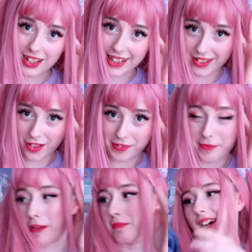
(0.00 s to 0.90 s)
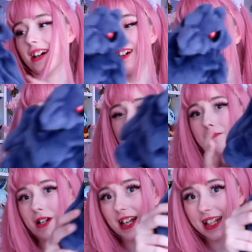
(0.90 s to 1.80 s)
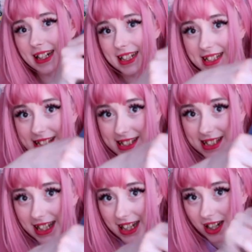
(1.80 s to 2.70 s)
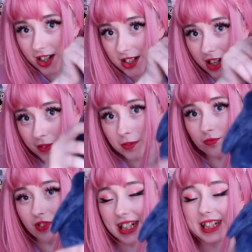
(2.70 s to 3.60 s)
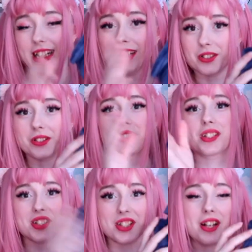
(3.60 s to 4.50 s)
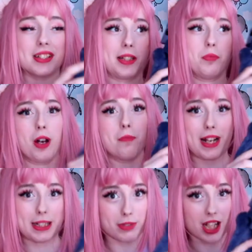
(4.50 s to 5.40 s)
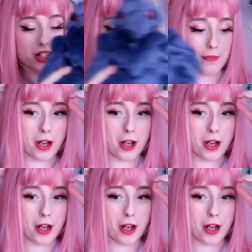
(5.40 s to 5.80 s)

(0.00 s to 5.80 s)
I can't remember. But it's another really good, sturdy, well-made plush.